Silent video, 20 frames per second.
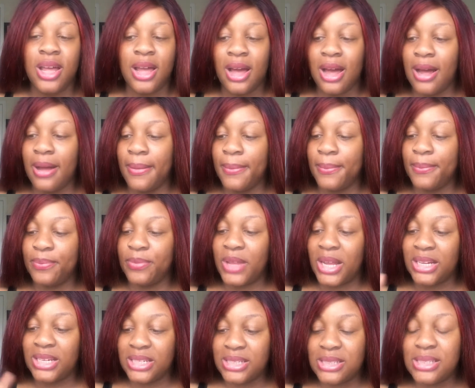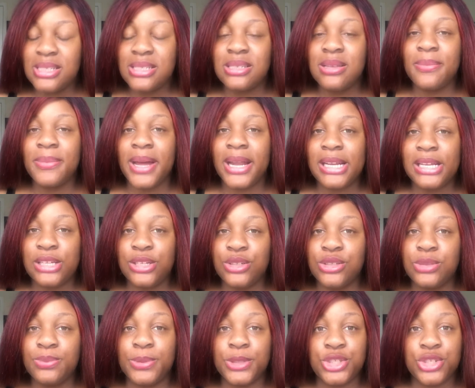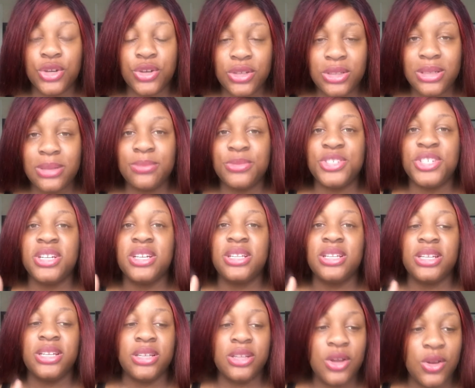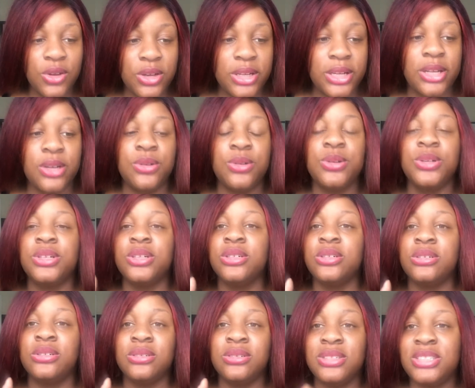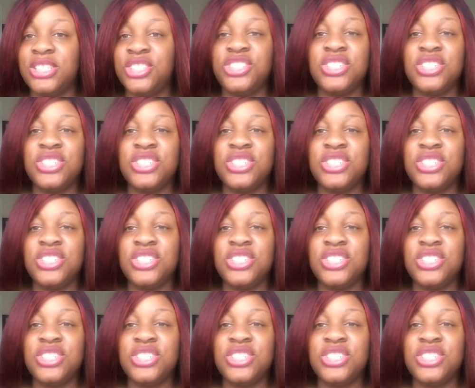I did see somebody use petroleum jelly, coconut oil,